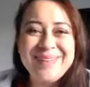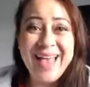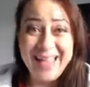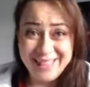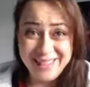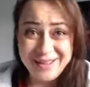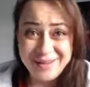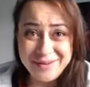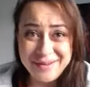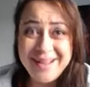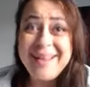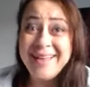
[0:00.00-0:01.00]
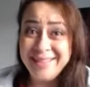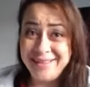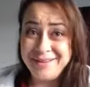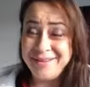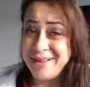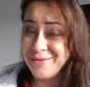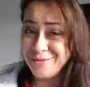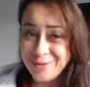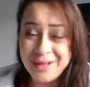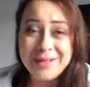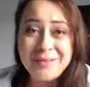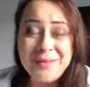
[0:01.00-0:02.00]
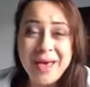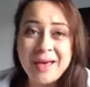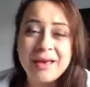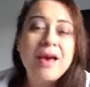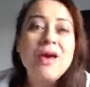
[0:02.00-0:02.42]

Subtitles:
Hello, and welcome back